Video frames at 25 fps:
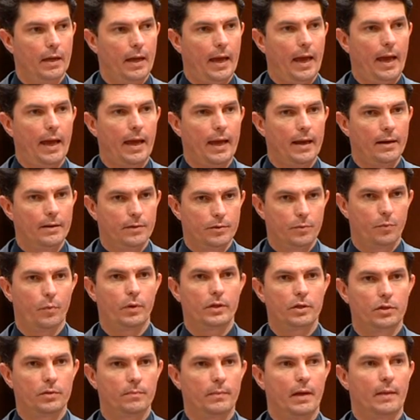And we
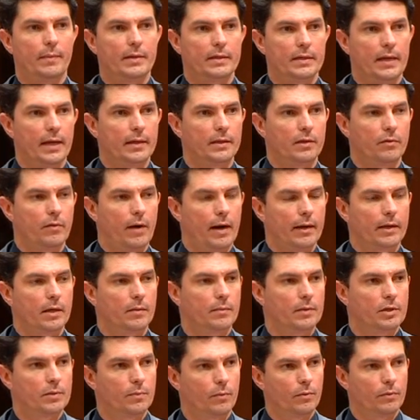should maybe take their
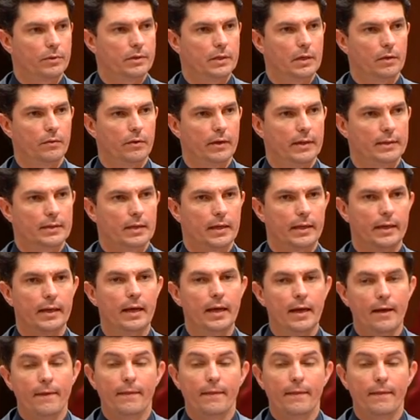arguments more seriously.